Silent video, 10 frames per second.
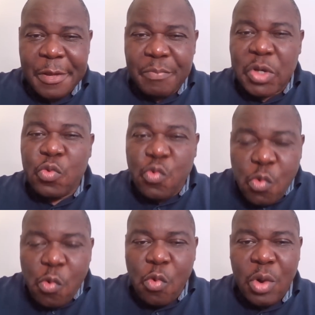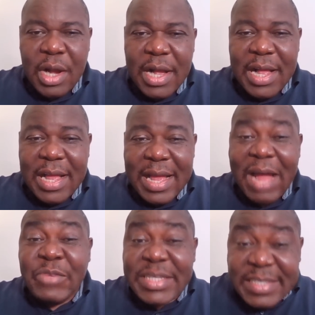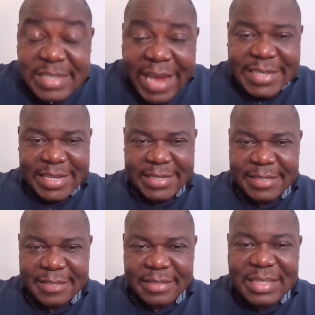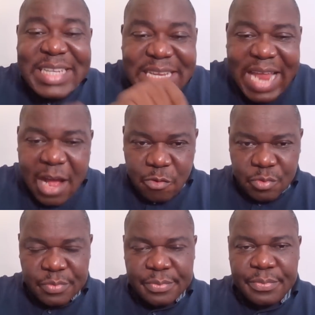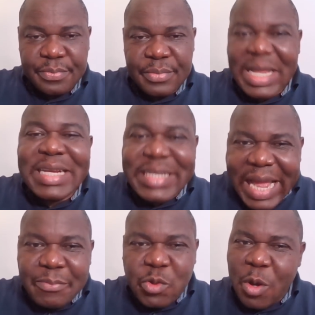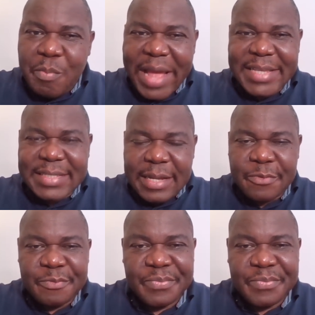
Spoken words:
but who have decided now that the time to come back is now,